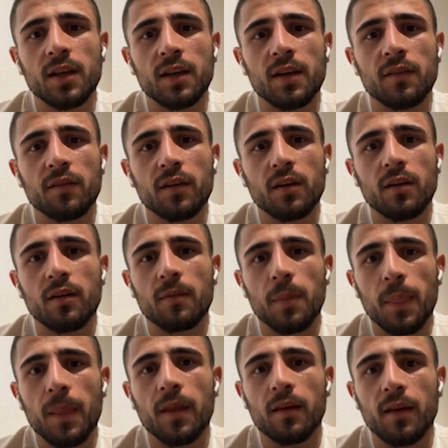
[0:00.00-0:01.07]
never,
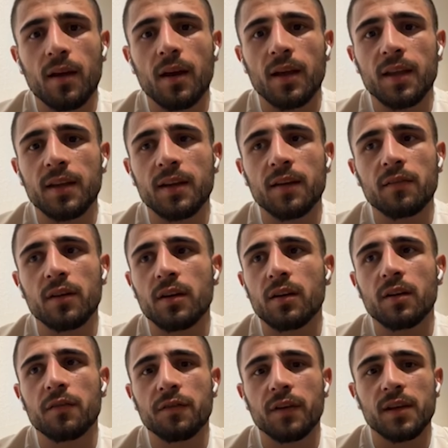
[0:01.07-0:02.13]
yeah, he
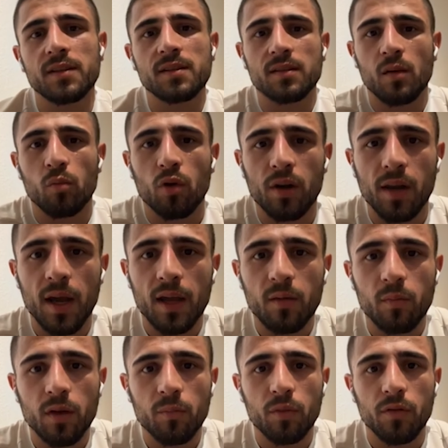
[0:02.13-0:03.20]
never faced someone like
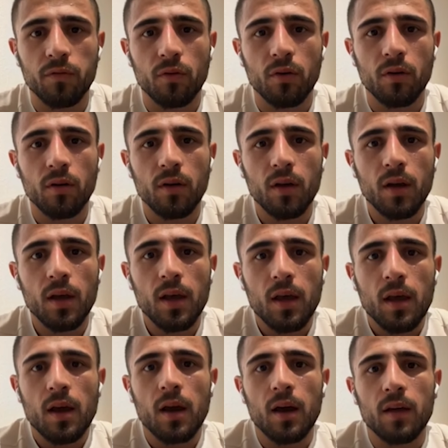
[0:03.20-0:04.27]
me before,
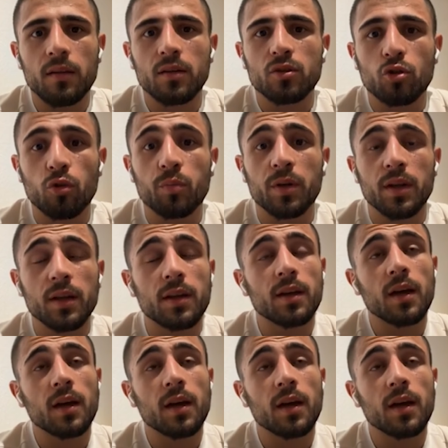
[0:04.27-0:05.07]
and it will be